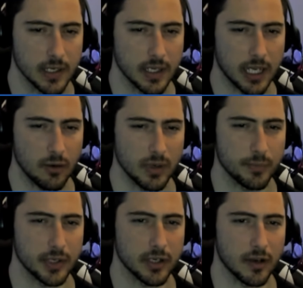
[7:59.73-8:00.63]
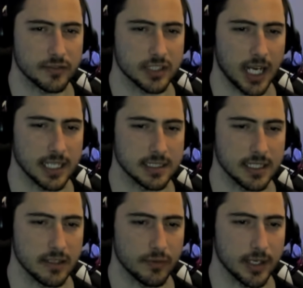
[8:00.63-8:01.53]
I don't want to put it off sides to
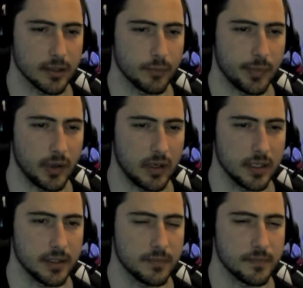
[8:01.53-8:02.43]
hit a random pawn.